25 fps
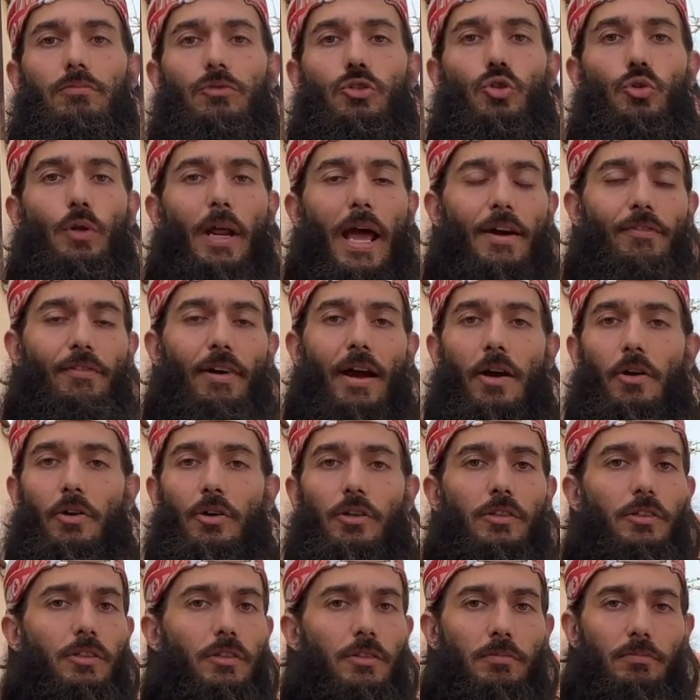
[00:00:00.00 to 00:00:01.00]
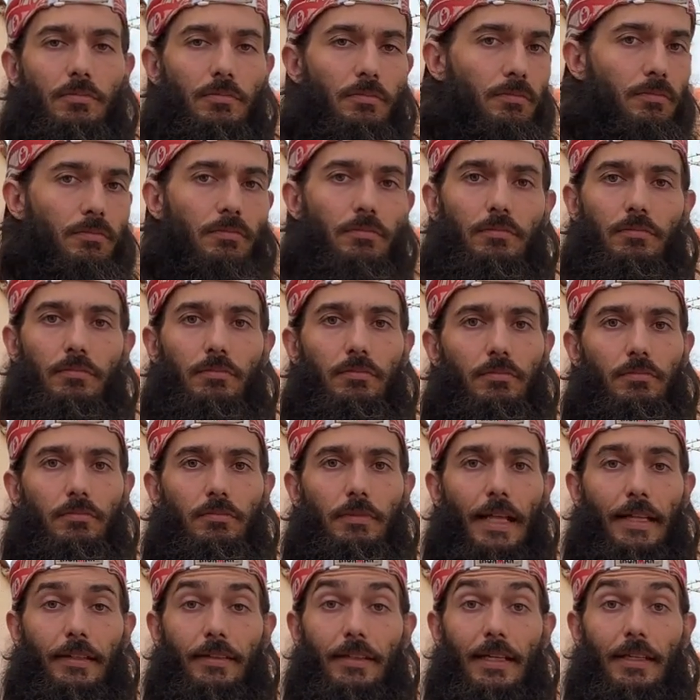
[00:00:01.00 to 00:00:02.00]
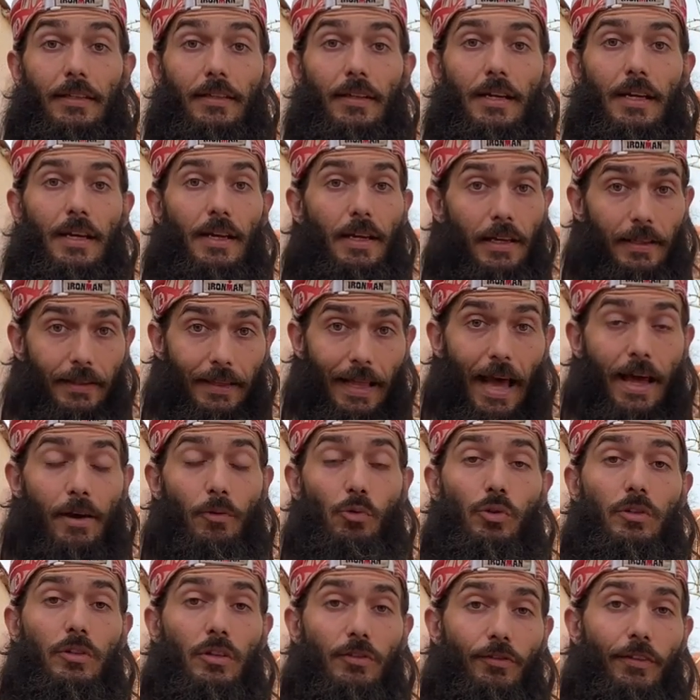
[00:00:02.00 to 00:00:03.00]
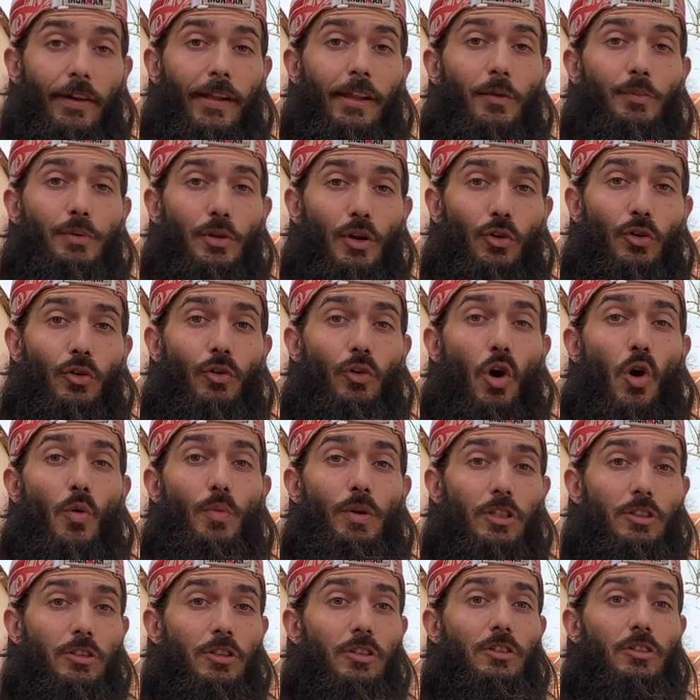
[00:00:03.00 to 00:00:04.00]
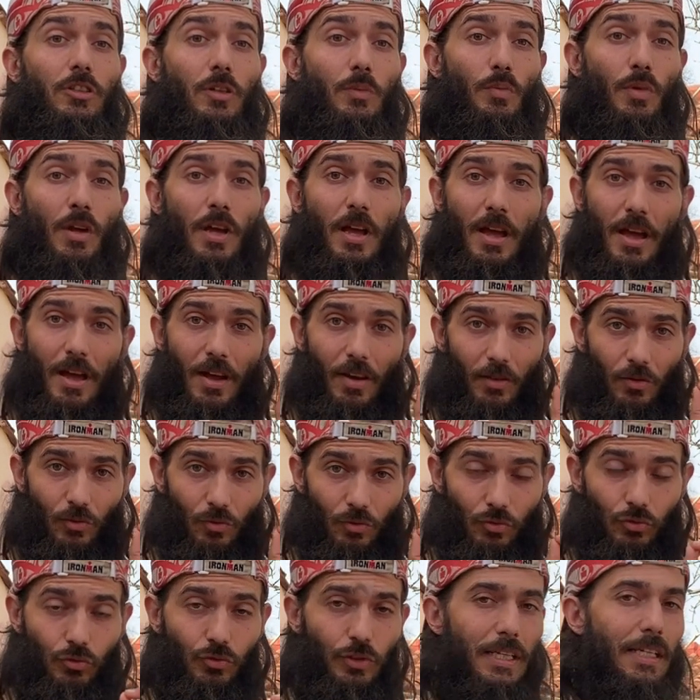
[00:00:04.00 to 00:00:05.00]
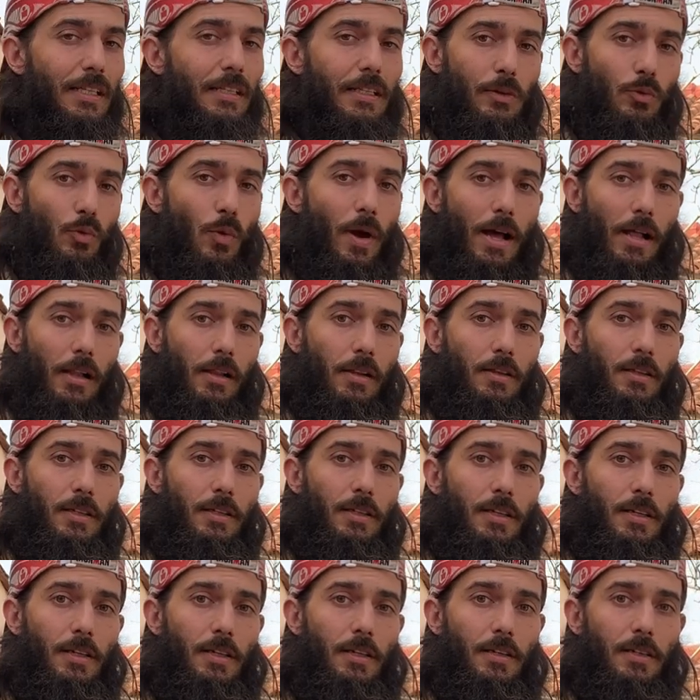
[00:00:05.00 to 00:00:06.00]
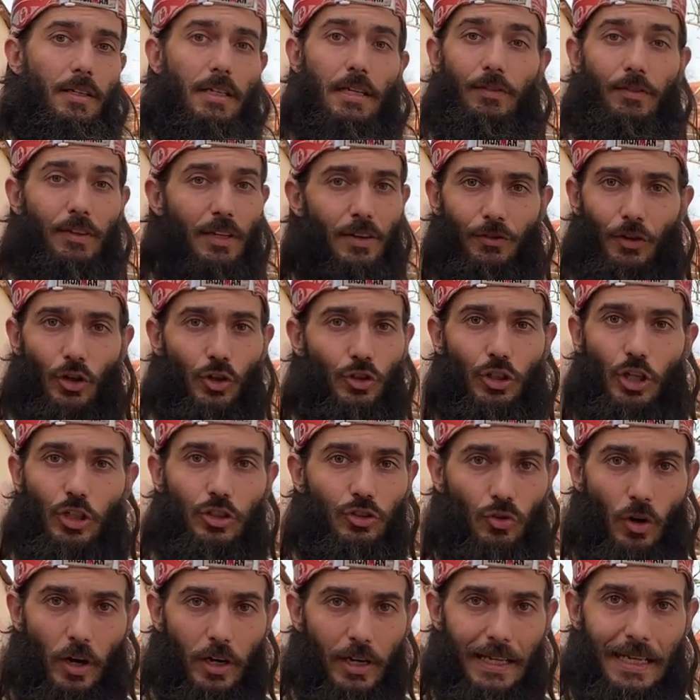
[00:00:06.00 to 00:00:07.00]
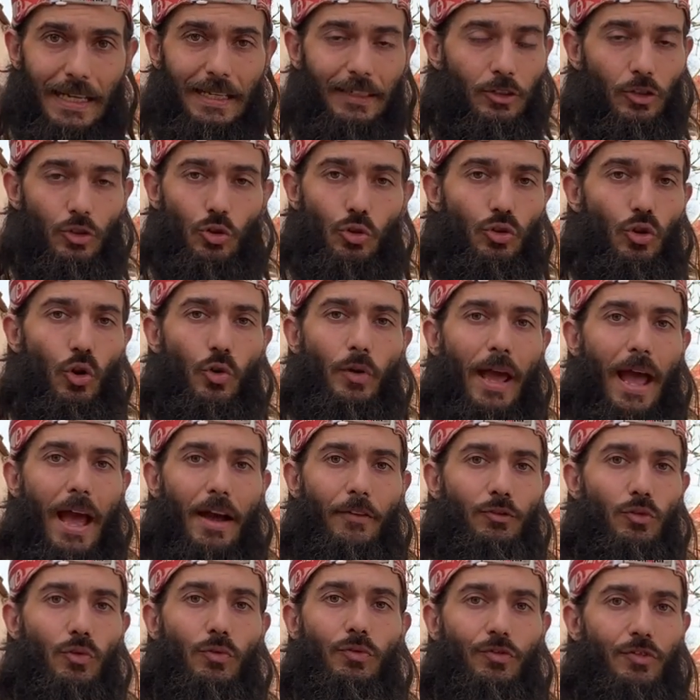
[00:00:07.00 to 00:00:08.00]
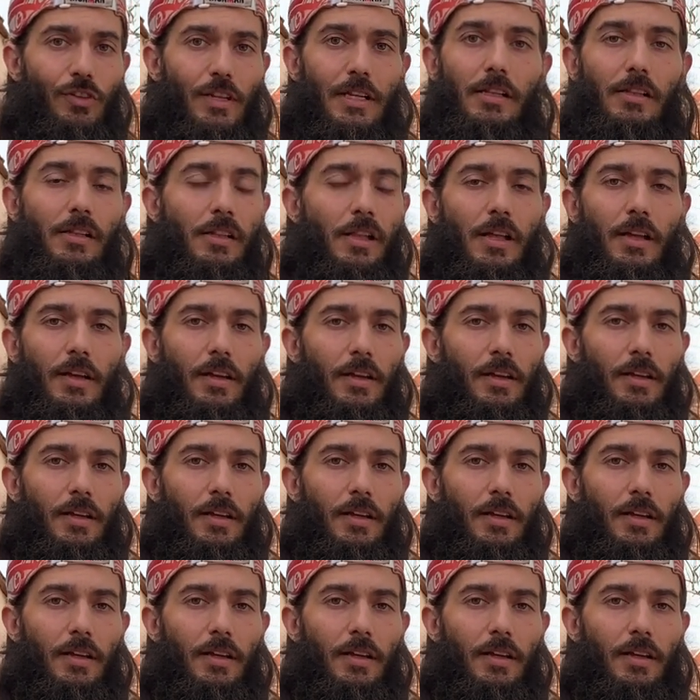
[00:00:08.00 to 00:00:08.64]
2.5 hours, that's it. That will develop your aerobic system really well. Even if you're just running easy, you don't have to feel